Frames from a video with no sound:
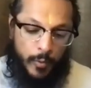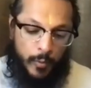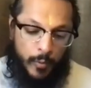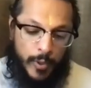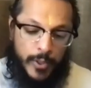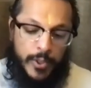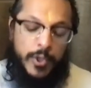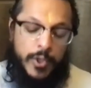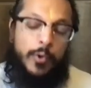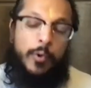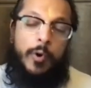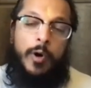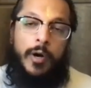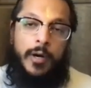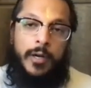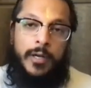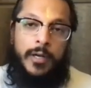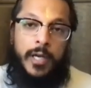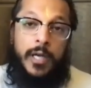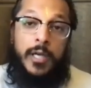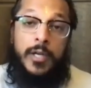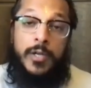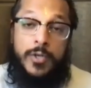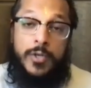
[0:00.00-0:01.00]
when you are
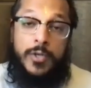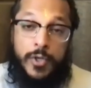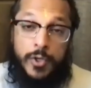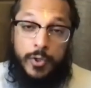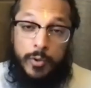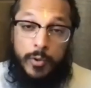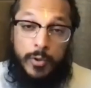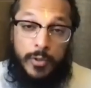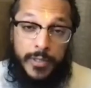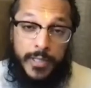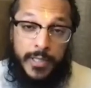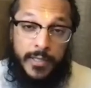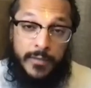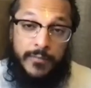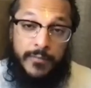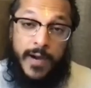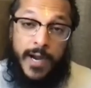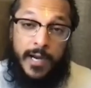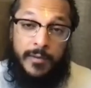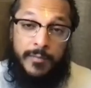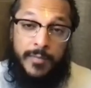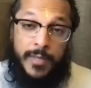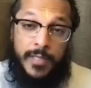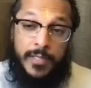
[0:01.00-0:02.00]
in a controlled
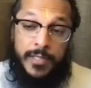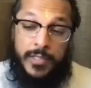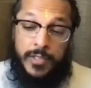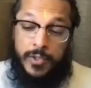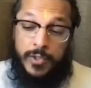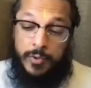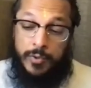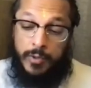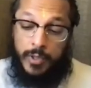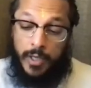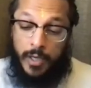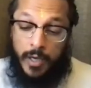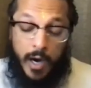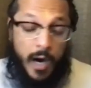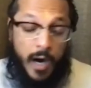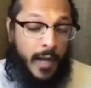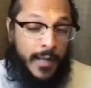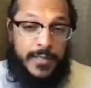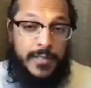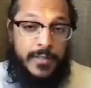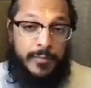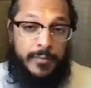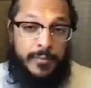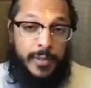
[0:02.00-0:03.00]
environment and you are
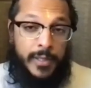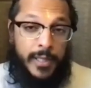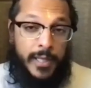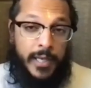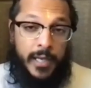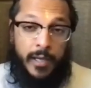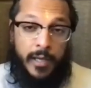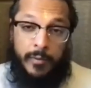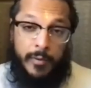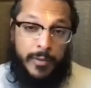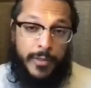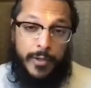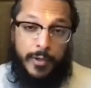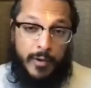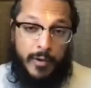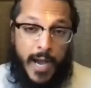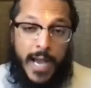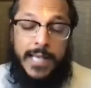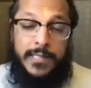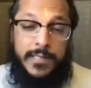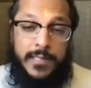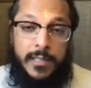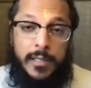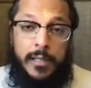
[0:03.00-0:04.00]
contemplating with your
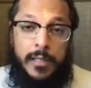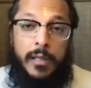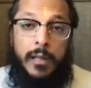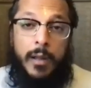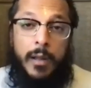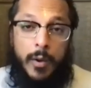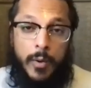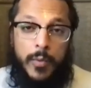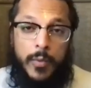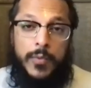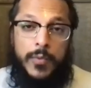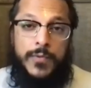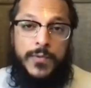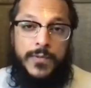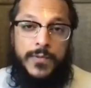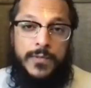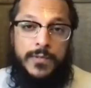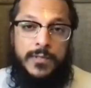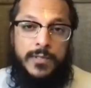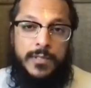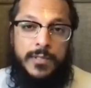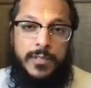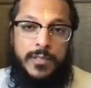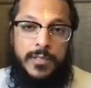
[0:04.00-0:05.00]
eyes
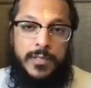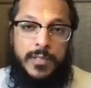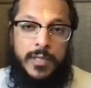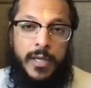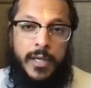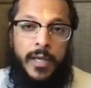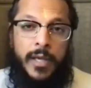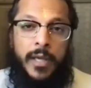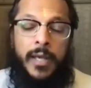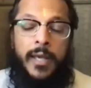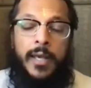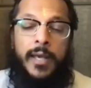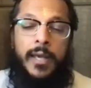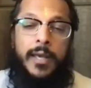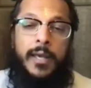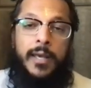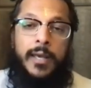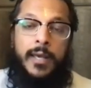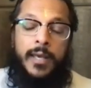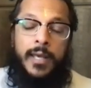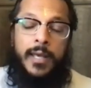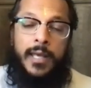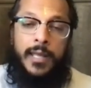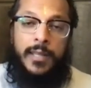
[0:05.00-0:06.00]
closed,
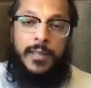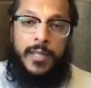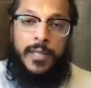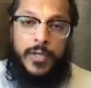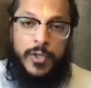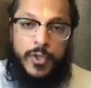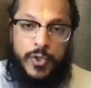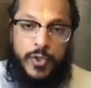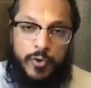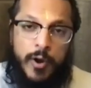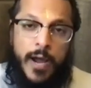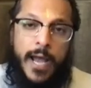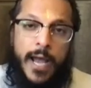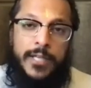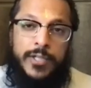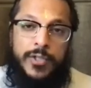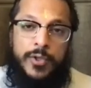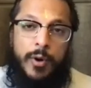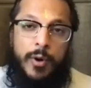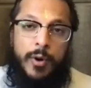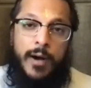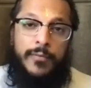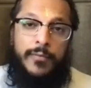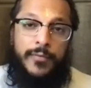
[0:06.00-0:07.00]
then try
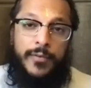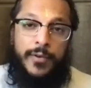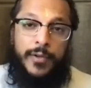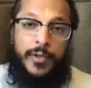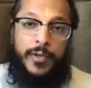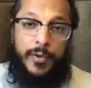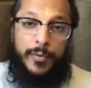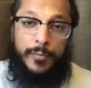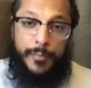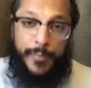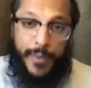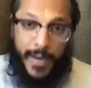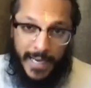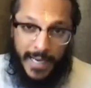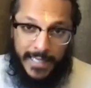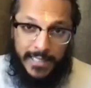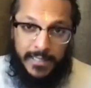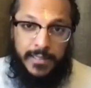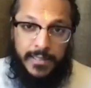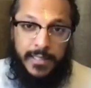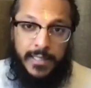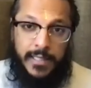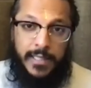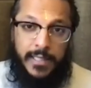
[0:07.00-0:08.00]
to offer your
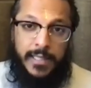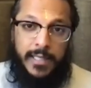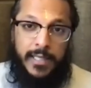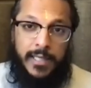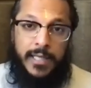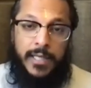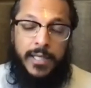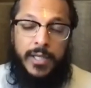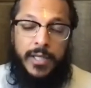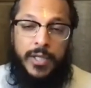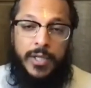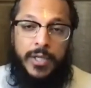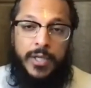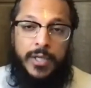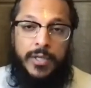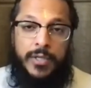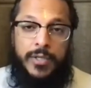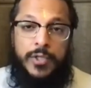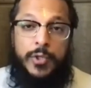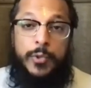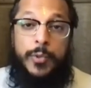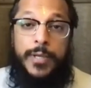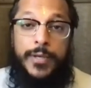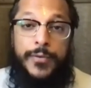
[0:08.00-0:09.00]
bhakti
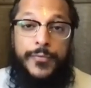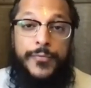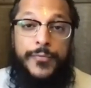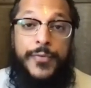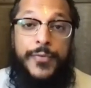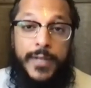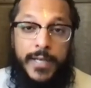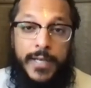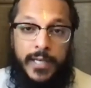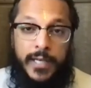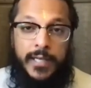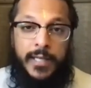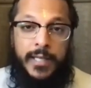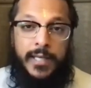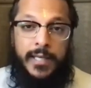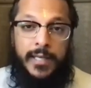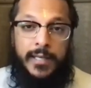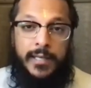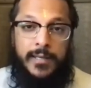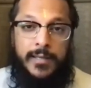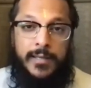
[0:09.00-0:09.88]
to infinity.